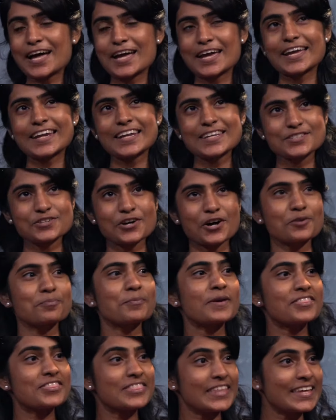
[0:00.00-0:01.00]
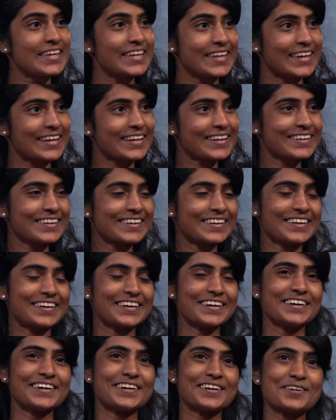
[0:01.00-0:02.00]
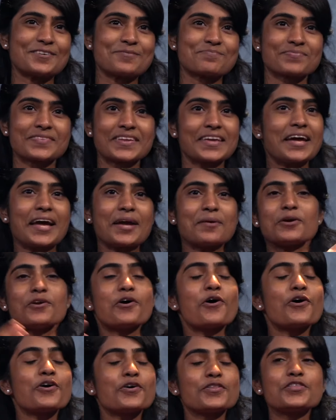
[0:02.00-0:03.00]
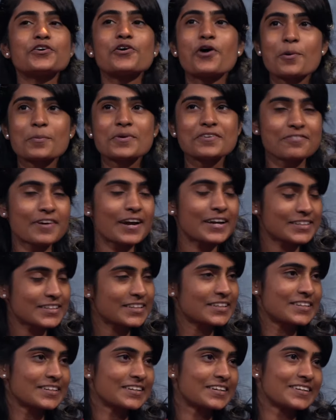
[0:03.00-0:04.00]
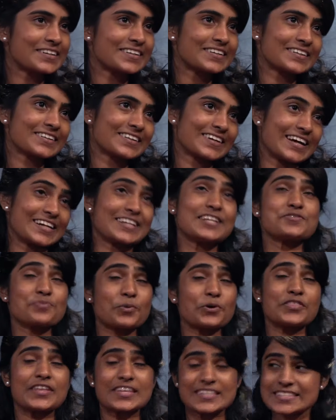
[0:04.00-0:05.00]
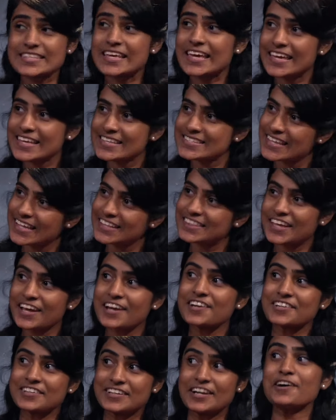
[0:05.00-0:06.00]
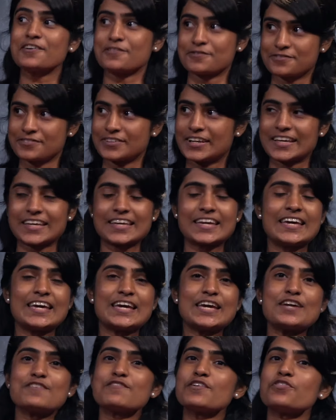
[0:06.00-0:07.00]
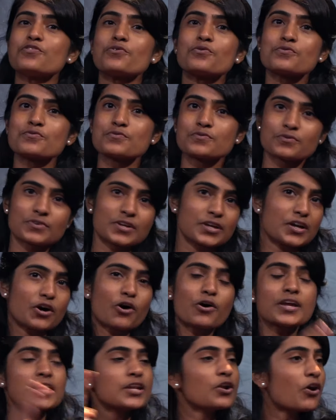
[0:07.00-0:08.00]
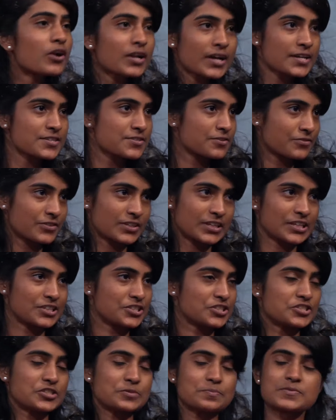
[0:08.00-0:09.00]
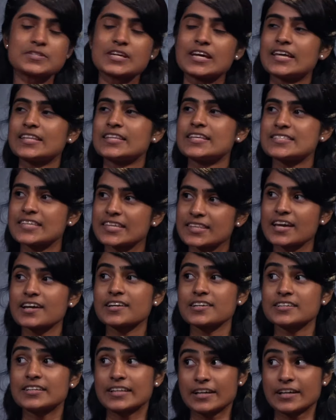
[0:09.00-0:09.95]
it has got me thinking, the common factor here, at least what they say, is that they are in love, like even though in all kinds of relationships they say they are in